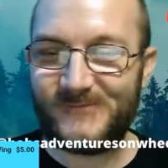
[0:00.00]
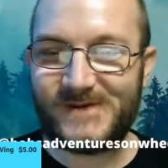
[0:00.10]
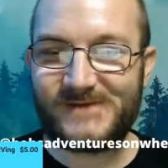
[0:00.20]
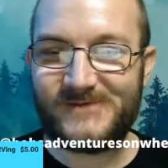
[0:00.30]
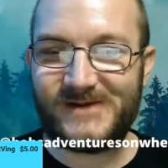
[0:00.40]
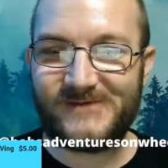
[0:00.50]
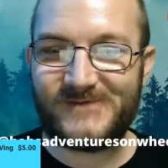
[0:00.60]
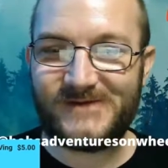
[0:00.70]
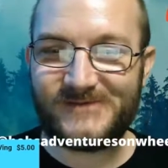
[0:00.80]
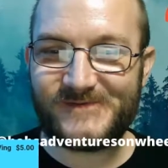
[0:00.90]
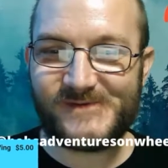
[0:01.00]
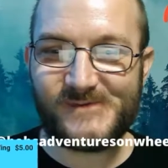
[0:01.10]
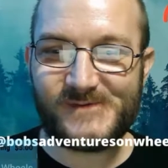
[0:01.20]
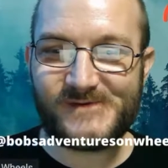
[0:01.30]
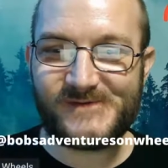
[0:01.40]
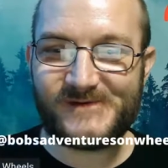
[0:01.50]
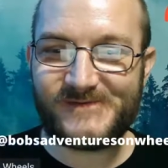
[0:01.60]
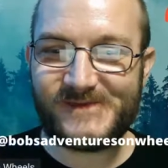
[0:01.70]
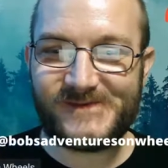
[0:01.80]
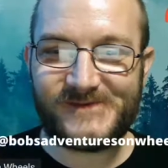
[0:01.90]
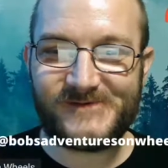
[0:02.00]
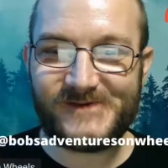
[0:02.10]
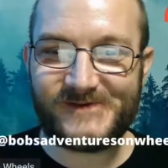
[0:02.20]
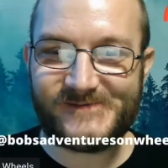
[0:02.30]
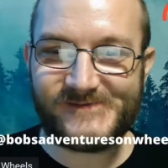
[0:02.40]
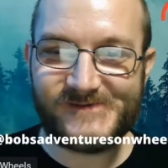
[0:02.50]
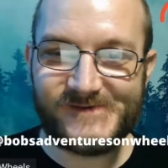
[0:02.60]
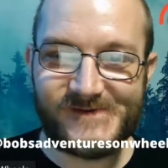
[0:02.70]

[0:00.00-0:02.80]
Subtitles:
meant to VR being with a super sticker. Thank you guys.